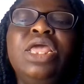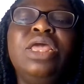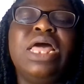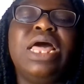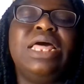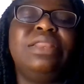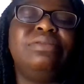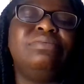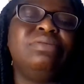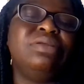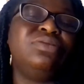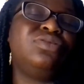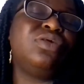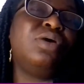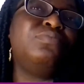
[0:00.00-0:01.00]
And
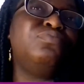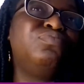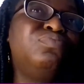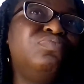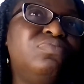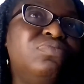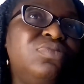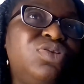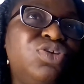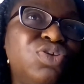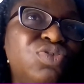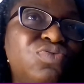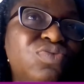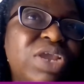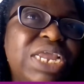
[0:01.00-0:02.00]
some
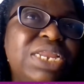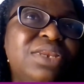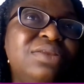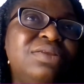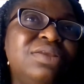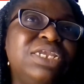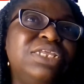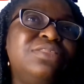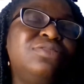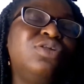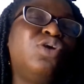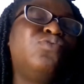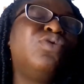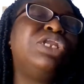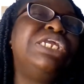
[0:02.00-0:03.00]
children, it's
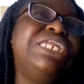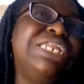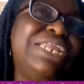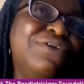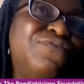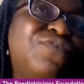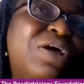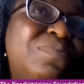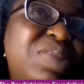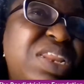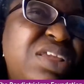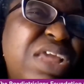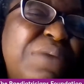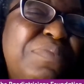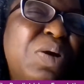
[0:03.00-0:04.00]
not running in their
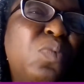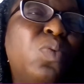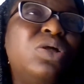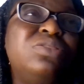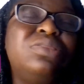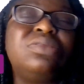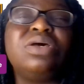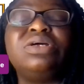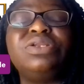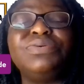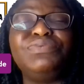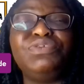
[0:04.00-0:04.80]
family. About 1/3 of